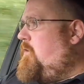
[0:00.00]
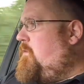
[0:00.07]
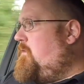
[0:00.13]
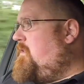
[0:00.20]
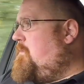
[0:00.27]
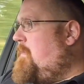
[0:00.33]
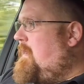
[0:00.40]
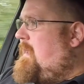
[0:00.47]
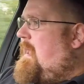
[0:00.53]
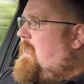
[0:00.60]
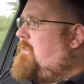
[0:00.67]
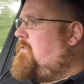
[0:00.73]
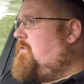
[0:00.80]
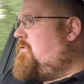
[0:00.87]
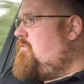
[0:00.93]
the
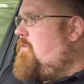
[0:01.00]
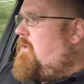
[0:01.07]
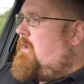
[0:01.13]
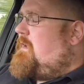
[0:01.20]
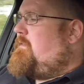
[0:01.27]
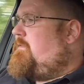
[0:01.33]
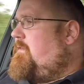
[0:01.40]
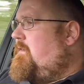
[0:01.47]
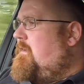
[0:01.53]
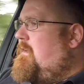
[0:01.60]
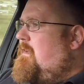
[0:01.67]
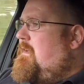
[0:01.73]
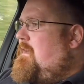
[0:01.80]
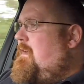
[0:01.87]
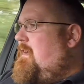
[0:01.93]
Macan's drive.
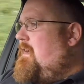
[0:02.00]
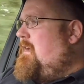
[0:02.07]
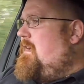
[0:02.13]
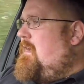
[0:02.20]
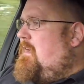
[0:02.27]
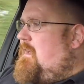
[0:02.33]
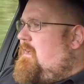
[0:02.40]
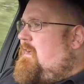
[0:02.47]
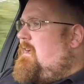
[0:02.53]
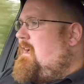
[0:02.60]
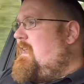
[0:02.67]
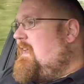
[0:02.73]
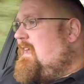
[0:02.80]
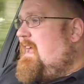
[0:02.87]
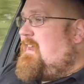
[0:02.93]
And
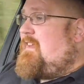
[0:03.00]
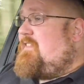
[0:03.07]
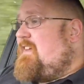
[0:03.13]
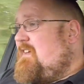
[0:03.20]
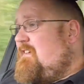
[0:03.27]
again, I think it's